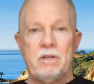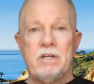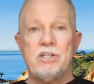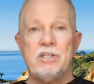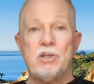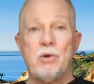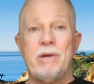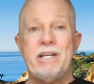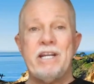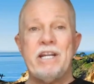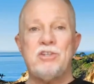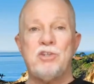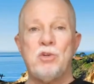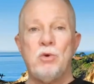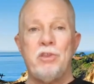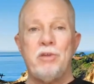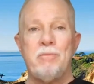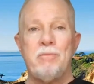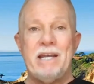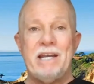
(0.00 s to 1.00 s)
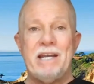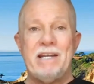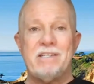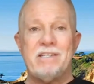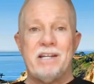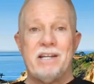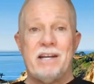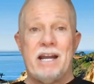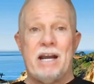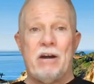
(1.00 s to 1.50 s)
So he did 2 of the meetings
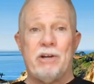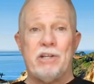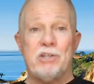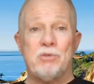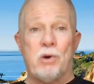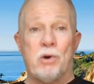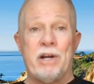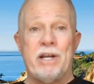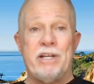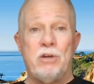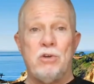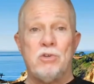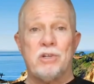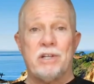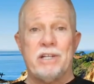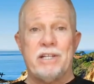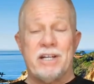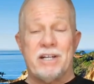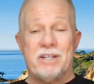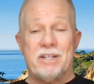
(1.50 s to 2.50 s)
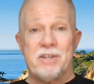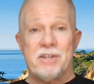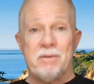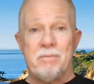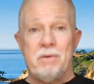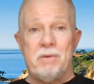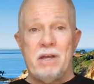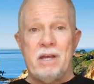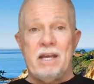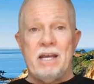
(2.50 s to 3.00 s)
in areas where he usually does
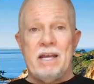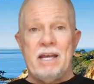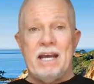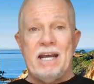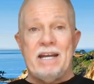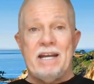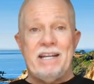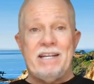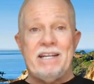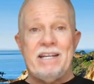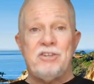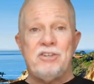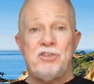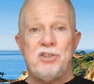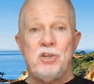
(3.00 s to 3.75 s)
them and he did